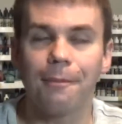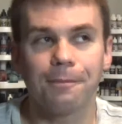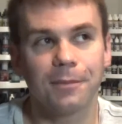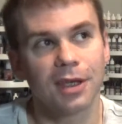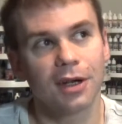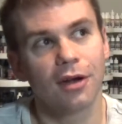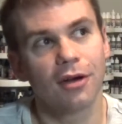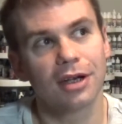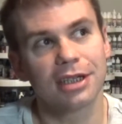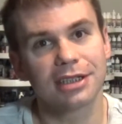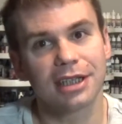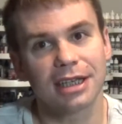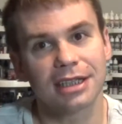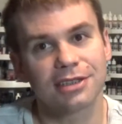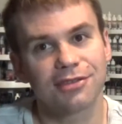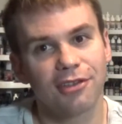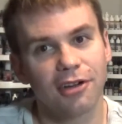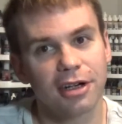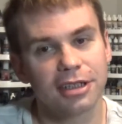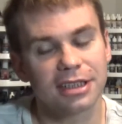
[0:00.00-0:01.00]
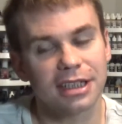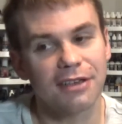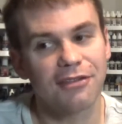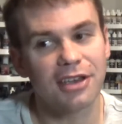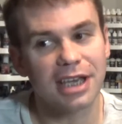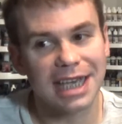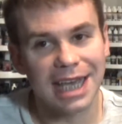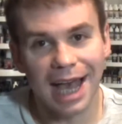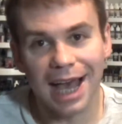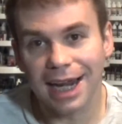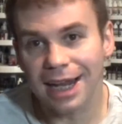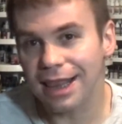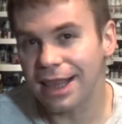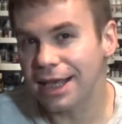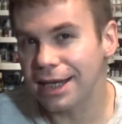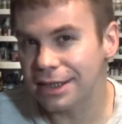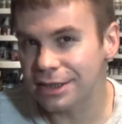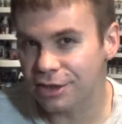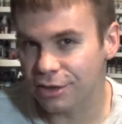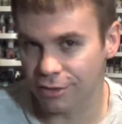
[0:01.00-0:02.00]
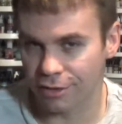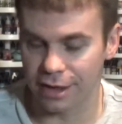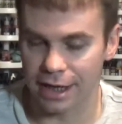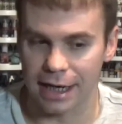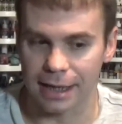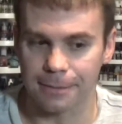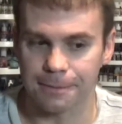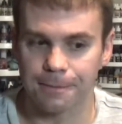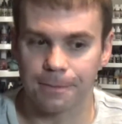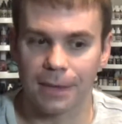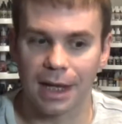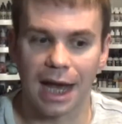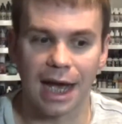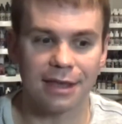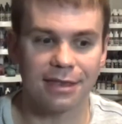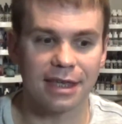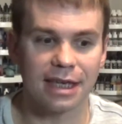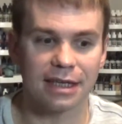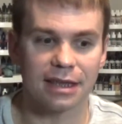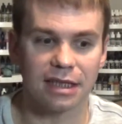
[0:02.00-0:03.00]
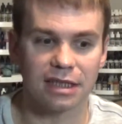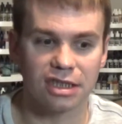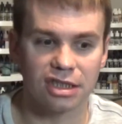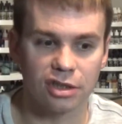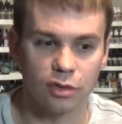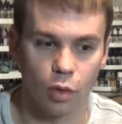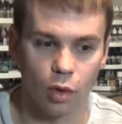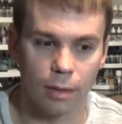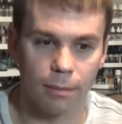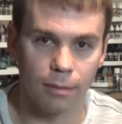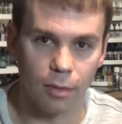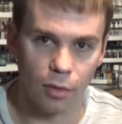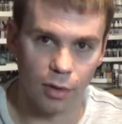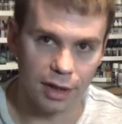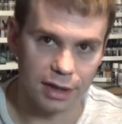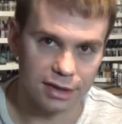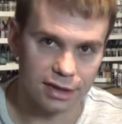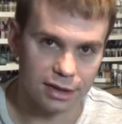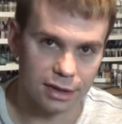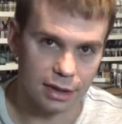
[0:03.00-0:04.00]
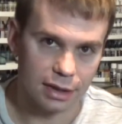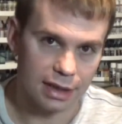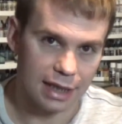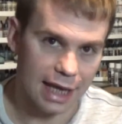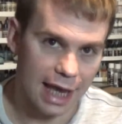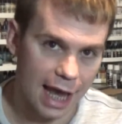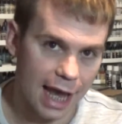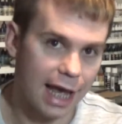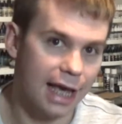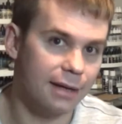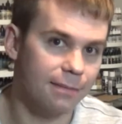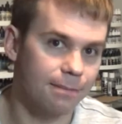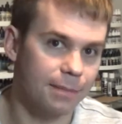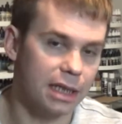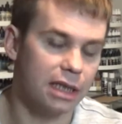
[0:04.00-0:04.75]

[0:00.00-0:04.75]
As far as if you got a lot of terrain, I think the Storm Boys can be